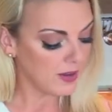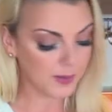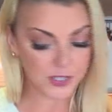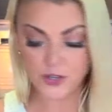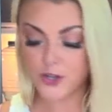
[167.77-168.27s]
Now
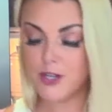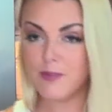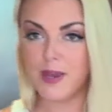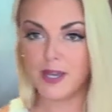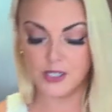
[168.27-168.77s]
my turkey
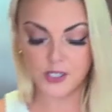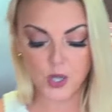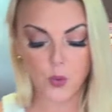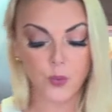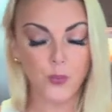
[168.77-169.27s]
bacon is
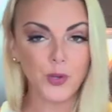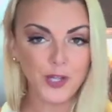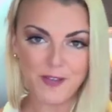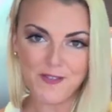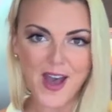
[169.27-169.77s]
going
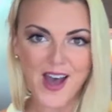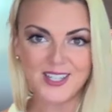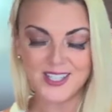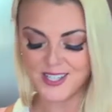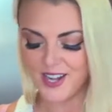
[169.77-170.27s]
really
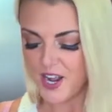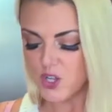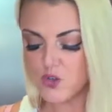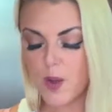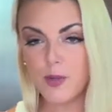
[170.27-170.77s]
fast,
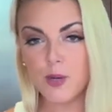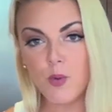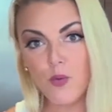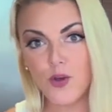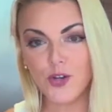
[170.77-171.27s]
so I'm going
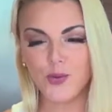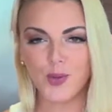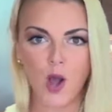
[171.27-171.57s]
to move on to a